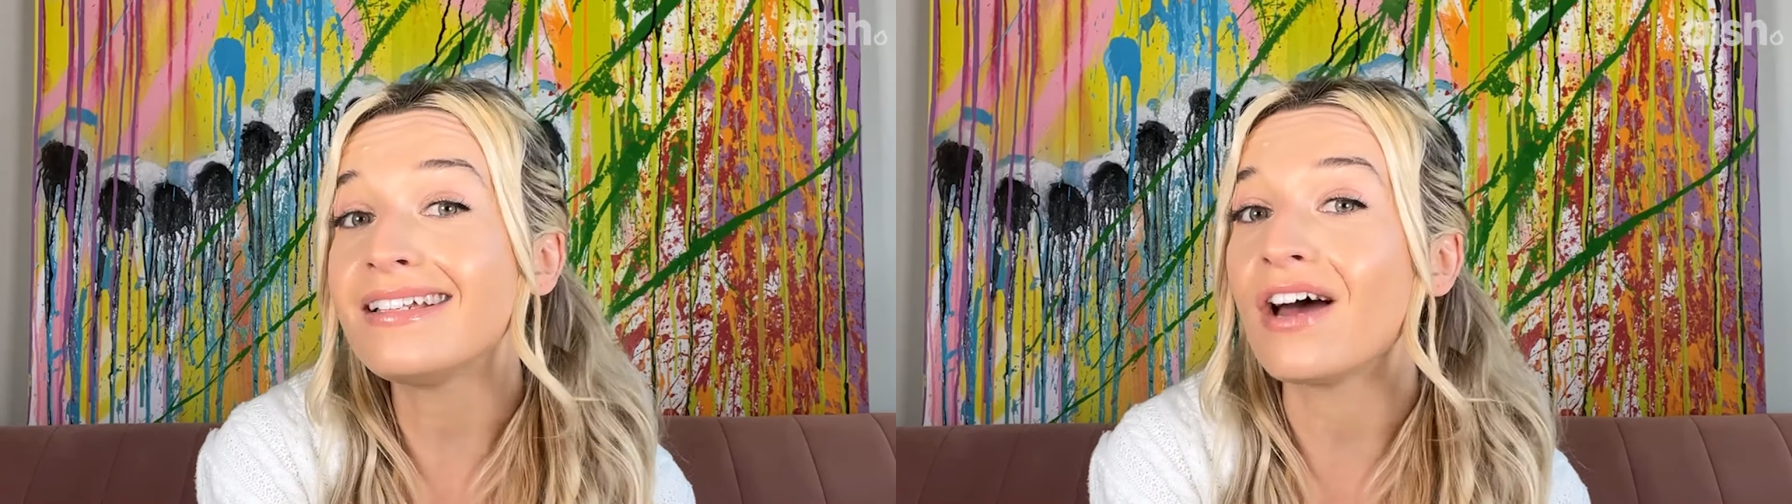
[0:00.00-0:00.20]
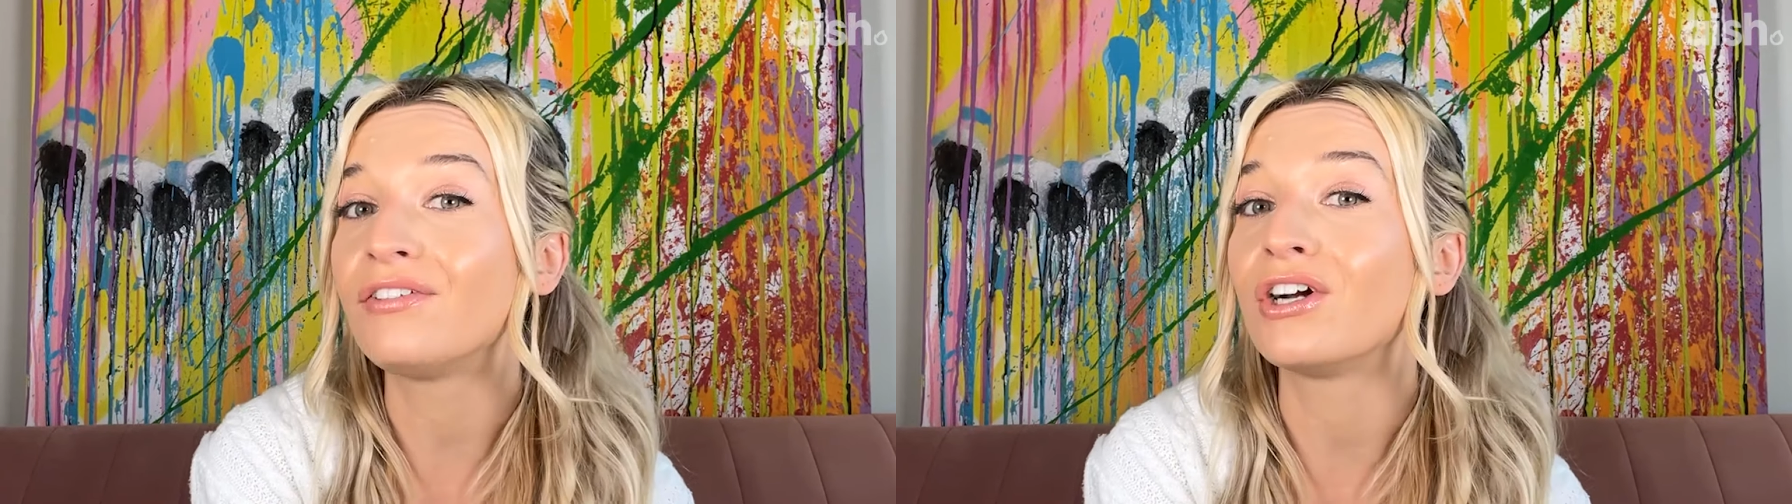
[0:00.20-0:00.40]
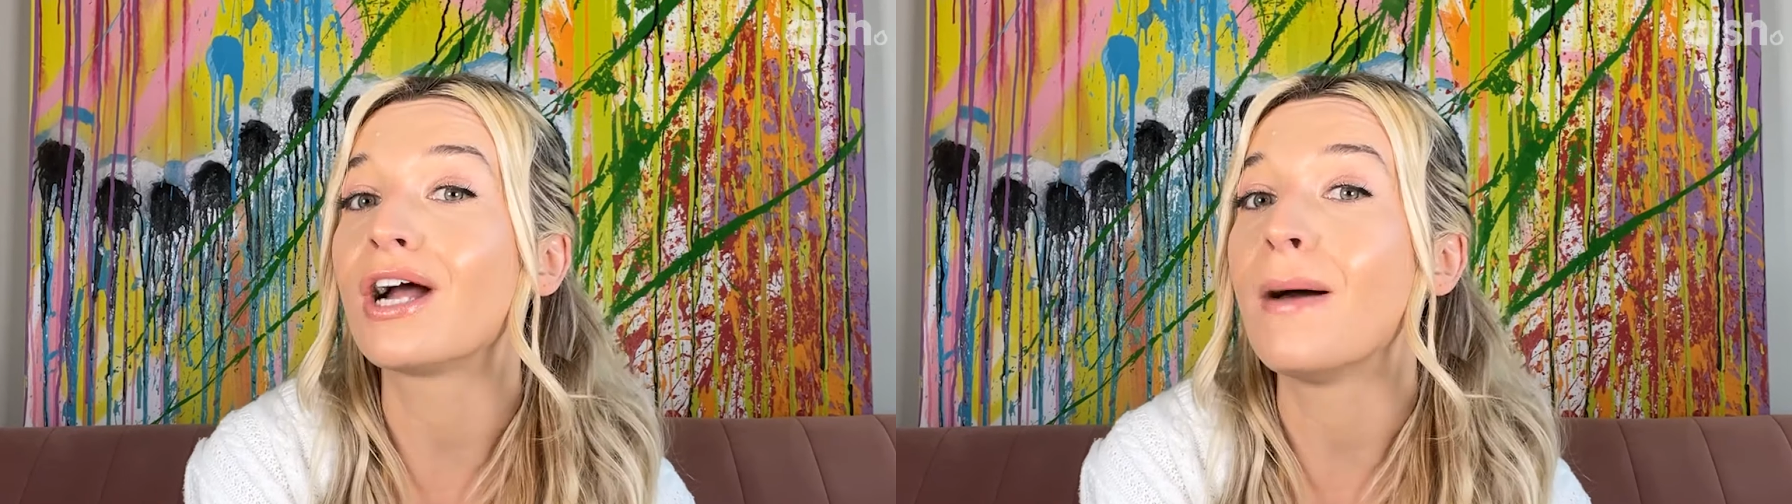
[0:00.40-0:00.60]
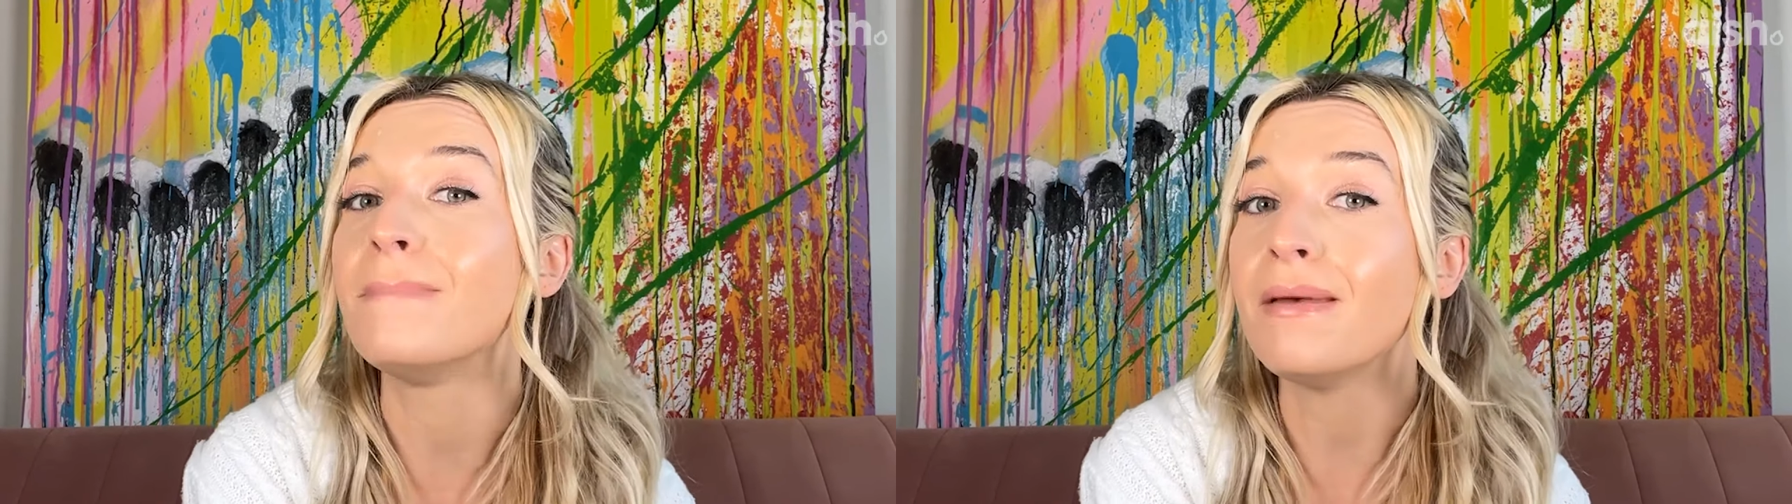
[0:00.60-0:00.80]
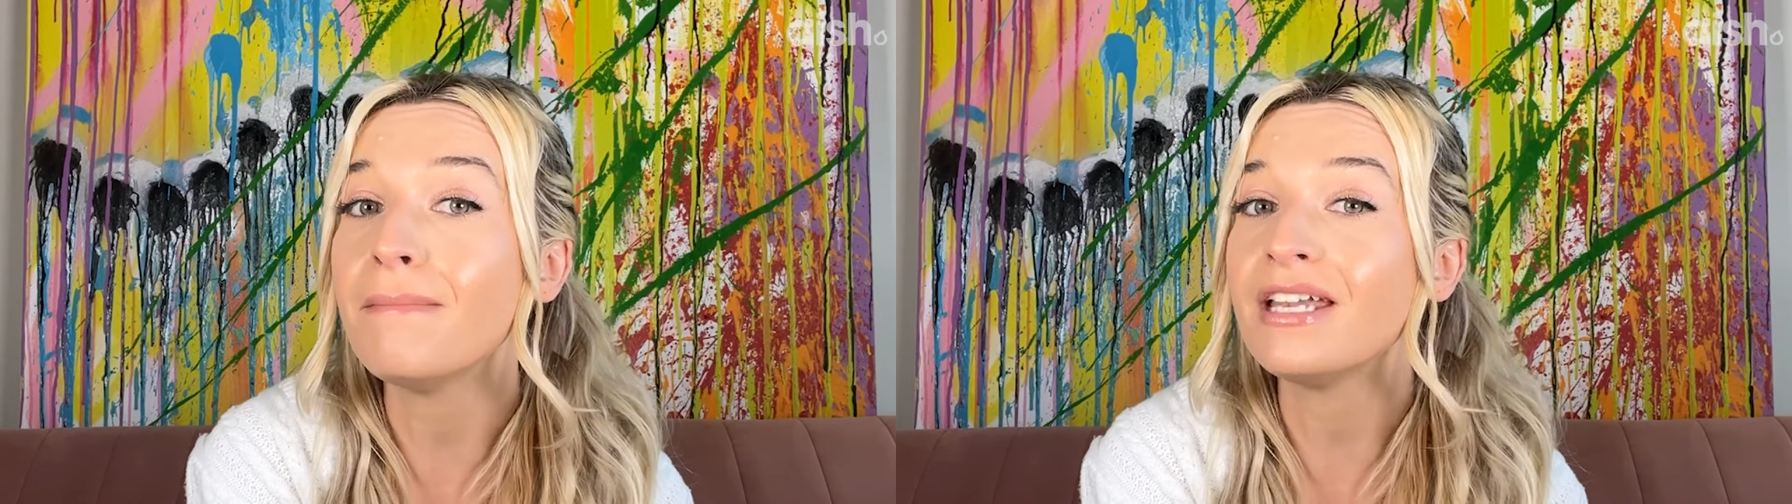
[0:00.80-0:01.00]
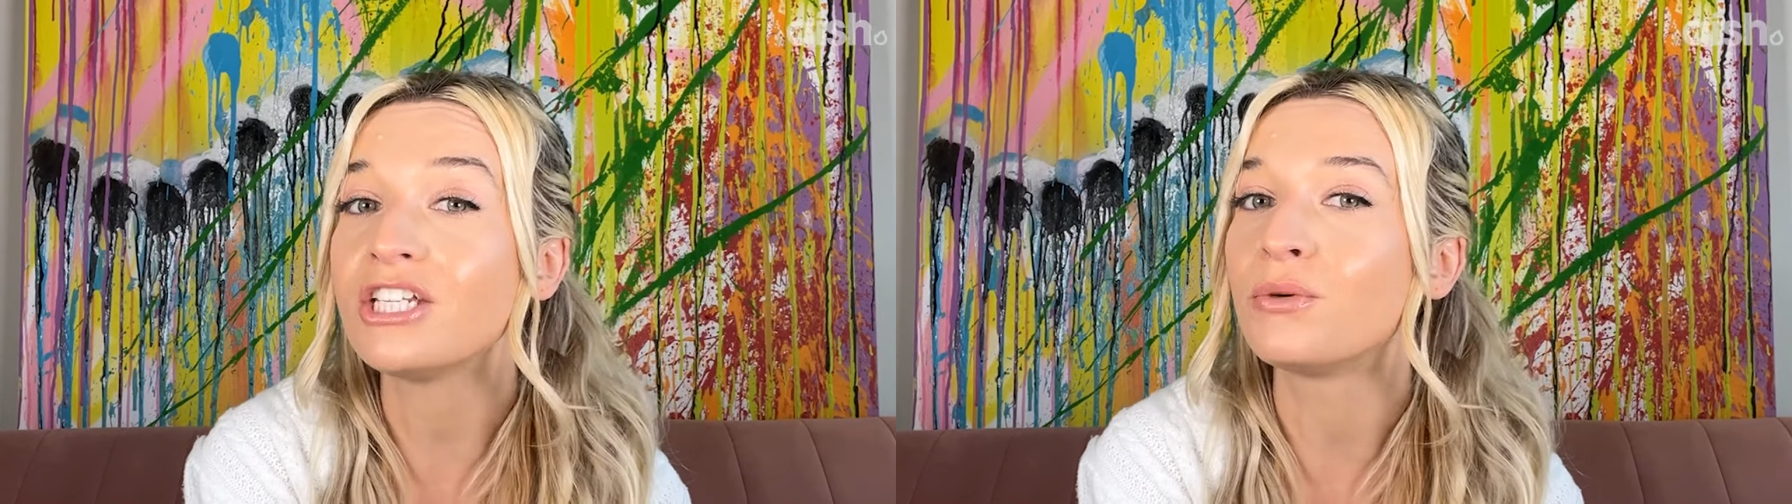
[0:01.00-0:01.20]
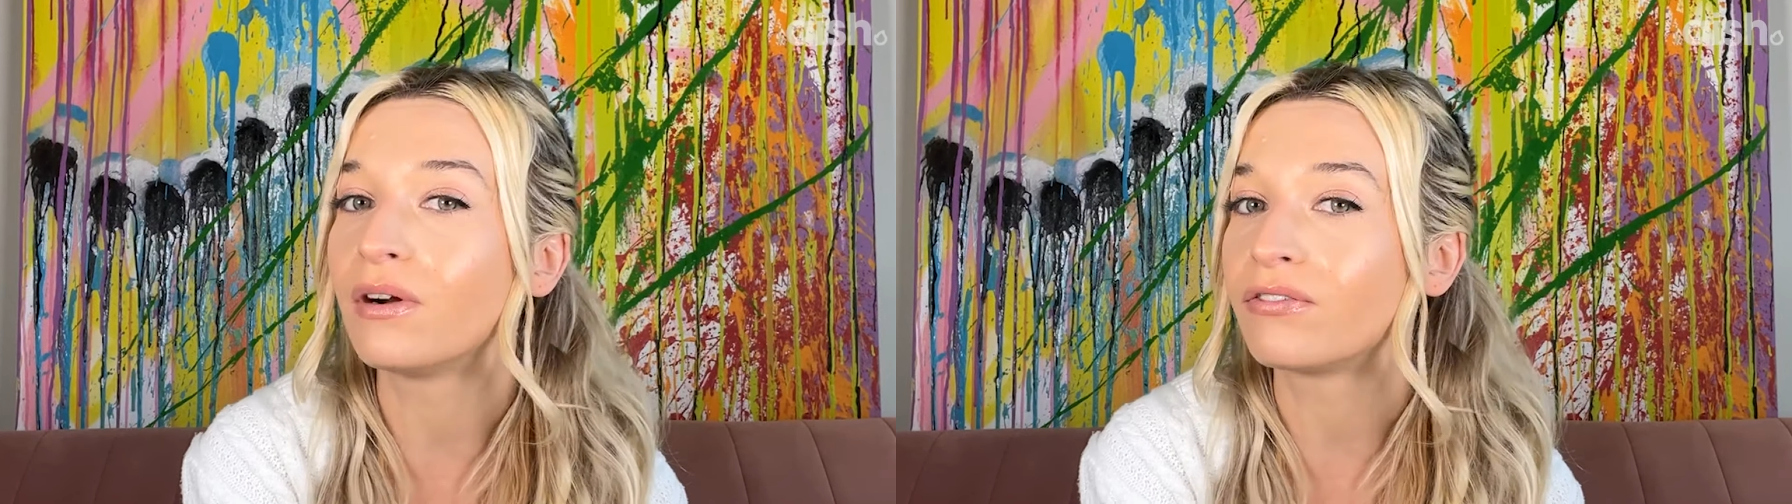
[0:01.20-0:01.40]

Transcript: of your commitment to a